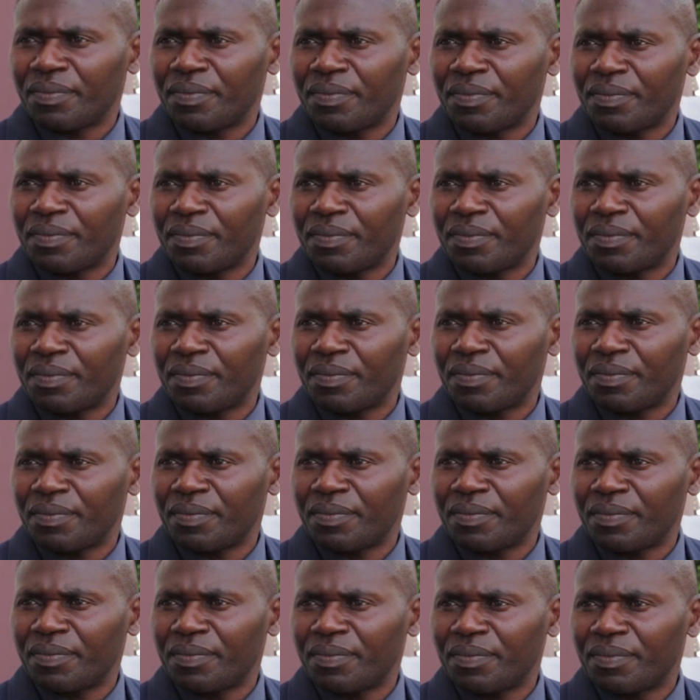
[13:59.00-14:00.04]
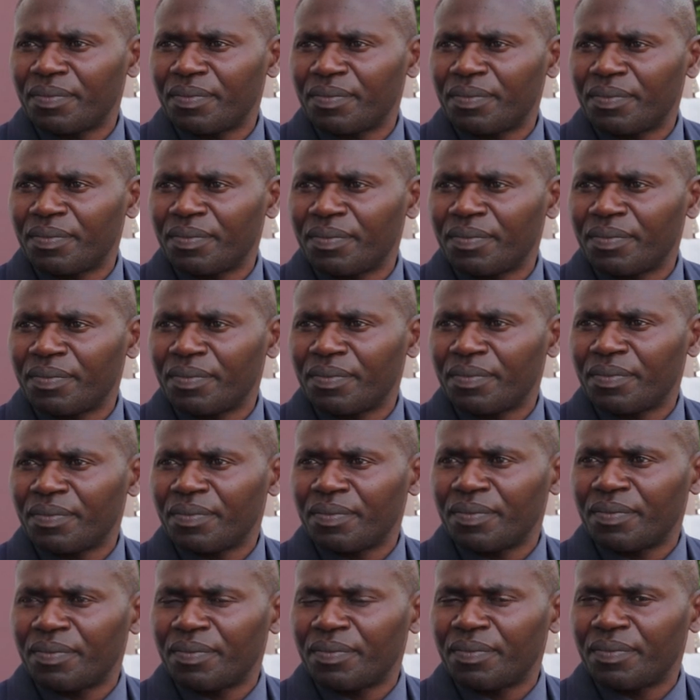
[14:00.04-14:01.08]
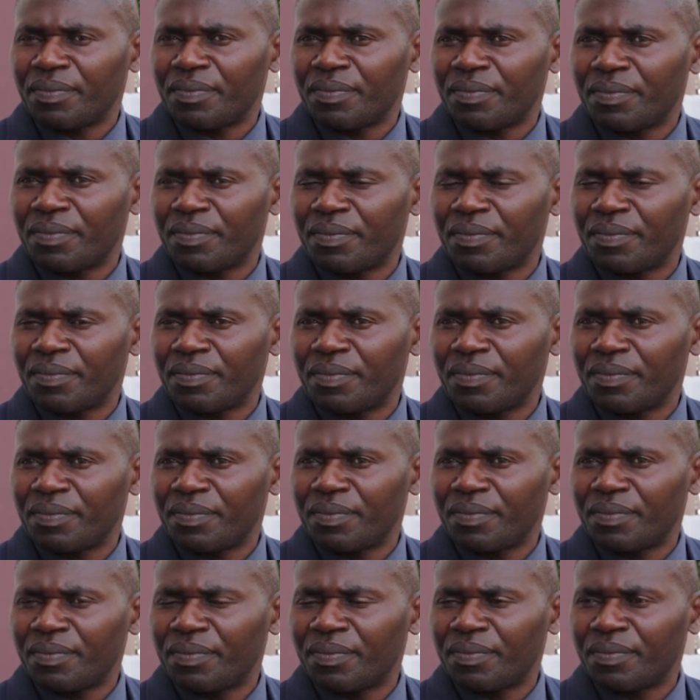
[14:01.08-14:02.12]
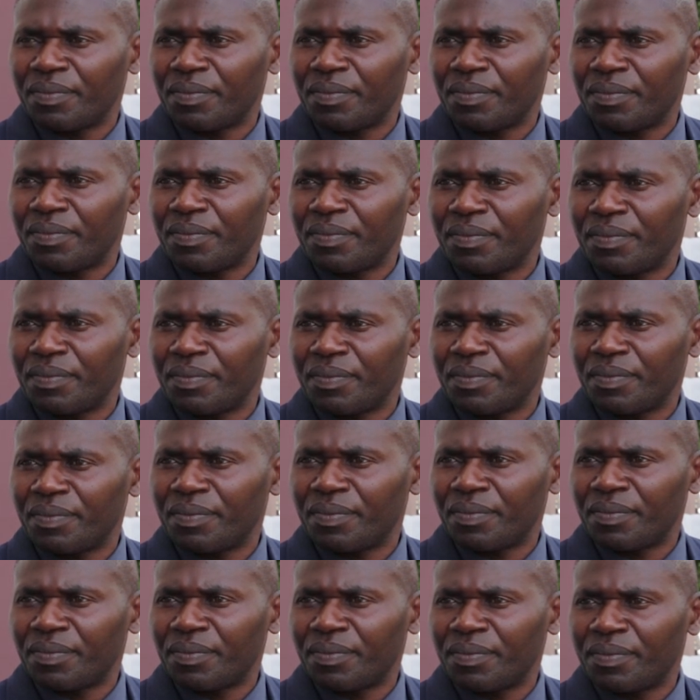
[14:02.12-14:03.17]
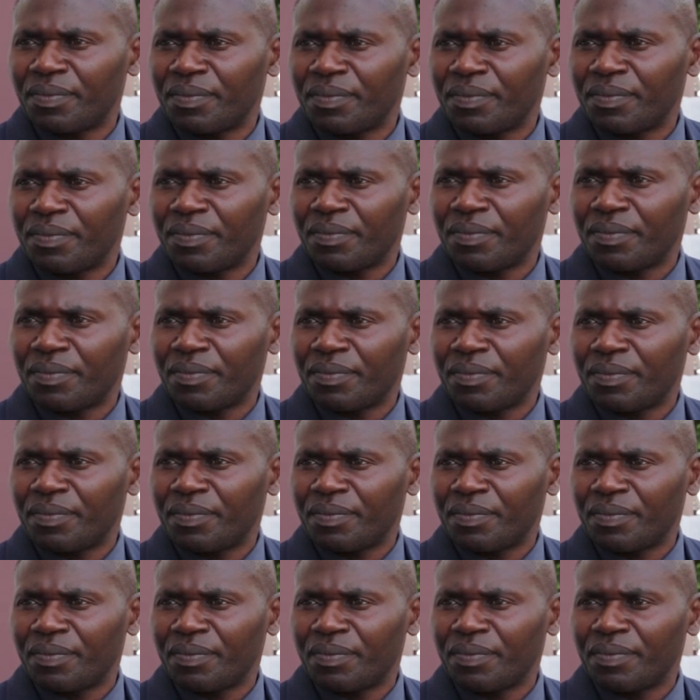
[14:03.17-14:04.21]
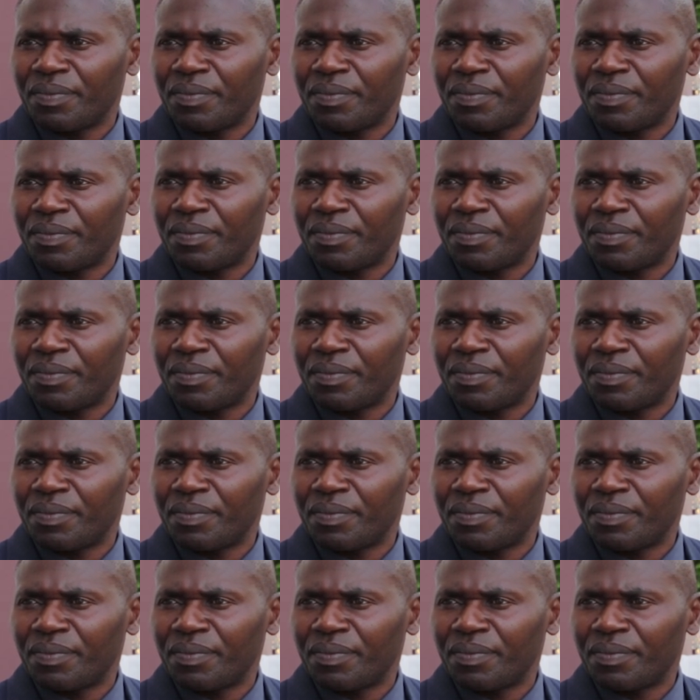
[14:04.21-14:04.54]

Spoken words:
No words are spoken by the person on screen.